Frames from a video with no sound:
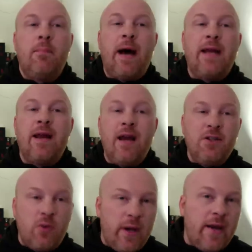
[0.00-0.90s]
By
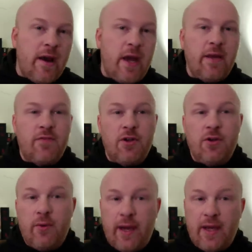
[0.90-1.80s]
929 of the
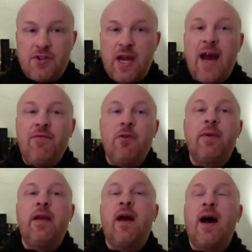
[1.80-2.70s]
New Age, after
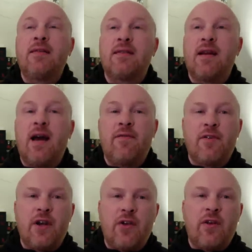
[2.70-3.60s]
being Aes Sedai
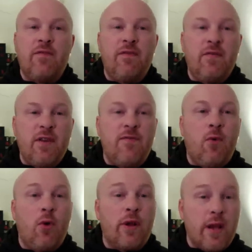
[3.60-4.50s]
for nearly
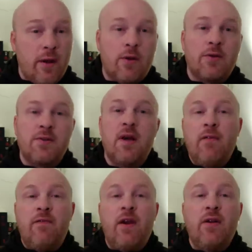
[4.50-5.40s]
54 years,
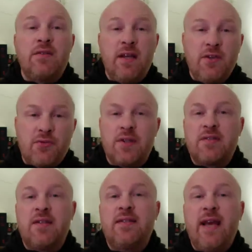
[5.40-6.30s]
Verin's
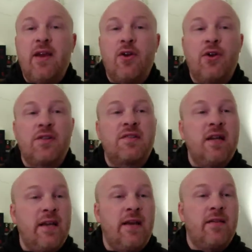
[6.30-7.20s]
interests had taken her to
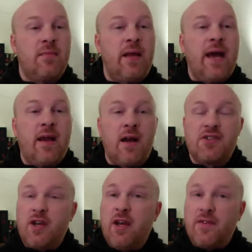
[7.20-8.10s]
studying the Black
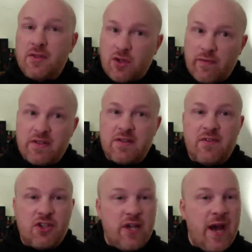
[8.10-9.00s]
Aja and the Servants of
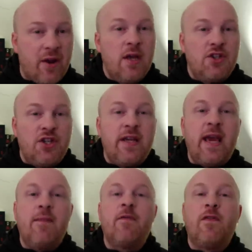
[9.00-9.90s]
the Shadow. She
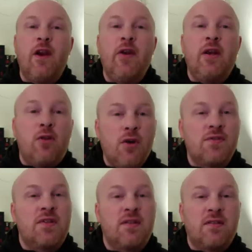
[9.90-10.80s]
came very
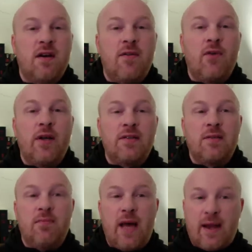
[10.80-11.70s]
close to discovering
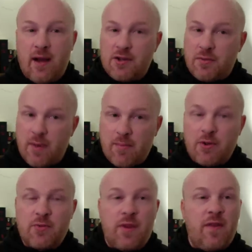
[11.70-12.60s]
some Black Aja
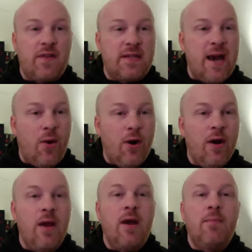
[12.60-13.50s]
members within the
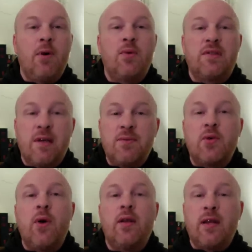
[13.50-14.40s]
tower, but was
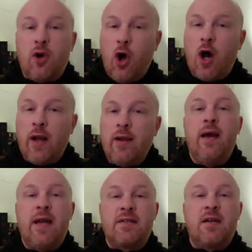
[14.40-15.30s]
subsequently caught,
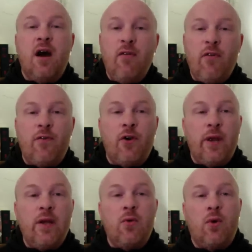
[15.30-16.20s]
and to cover for her
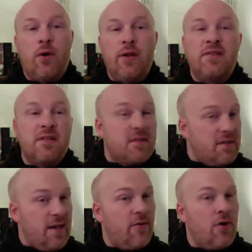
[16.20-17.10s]
inquiries and to
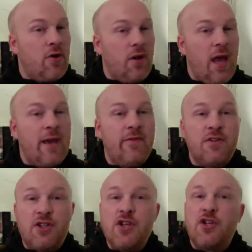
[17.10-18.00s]
save her own life,
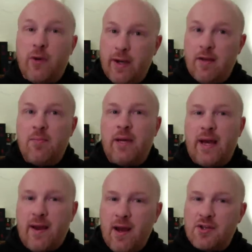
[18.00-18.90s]
she joined the
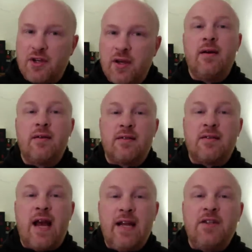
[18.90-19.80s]
Black Aja,
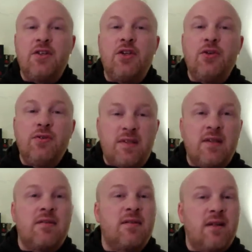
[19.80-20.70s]
deciding to use
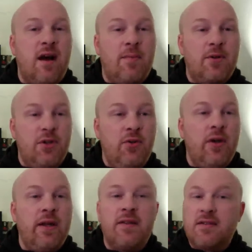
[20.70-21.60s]
this as an
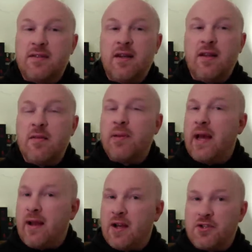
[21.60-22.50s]
opportunity to study the
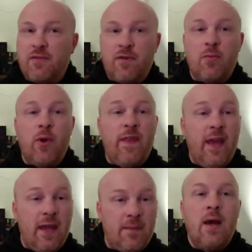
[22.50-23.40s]
Black Aja from
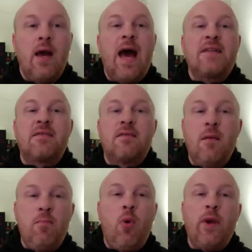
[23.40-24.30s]
within. At
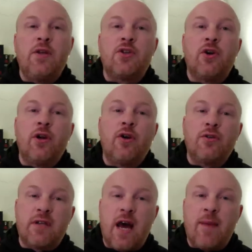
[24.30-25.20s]
some point during
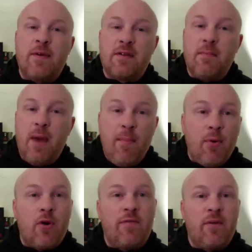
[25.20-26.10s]
her time as a
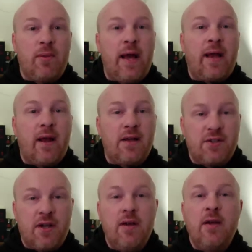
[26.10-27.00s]
member of the Black
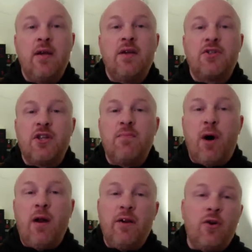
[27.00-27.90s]
Aja, she
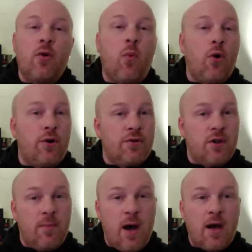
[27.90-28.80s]
bonded her warder
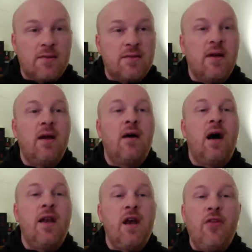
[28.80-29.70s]
Tomas,
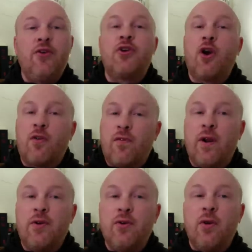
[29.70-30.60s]
another Dark
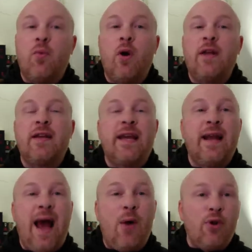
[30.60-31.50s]
Friend who had wanted to
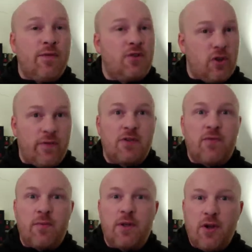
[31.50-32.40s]
get out of service
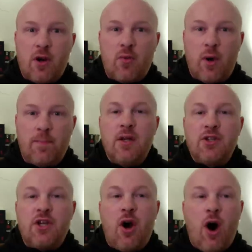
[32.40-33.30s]
from the Dark One.
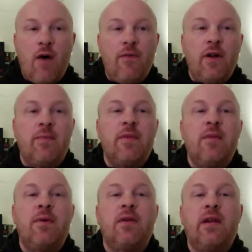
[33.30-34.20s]
She offered him the
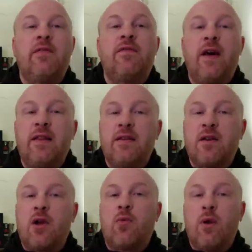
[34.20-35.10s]
ability to fight the
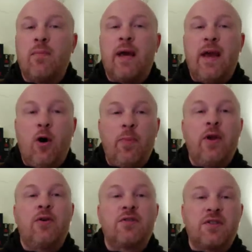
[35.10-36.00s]
Dark One by
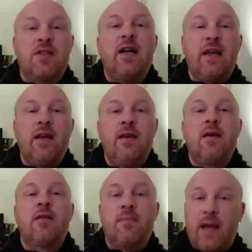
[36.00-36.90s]
helping her study
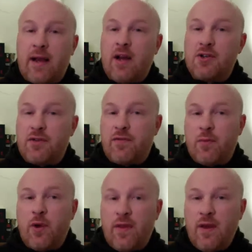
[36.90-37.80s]
the Black Aja
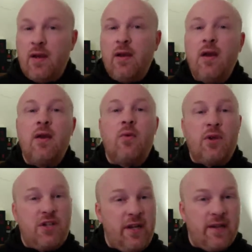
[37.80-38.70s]
from within,
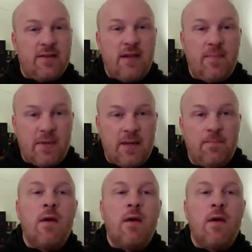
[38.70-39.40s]
which he accepted.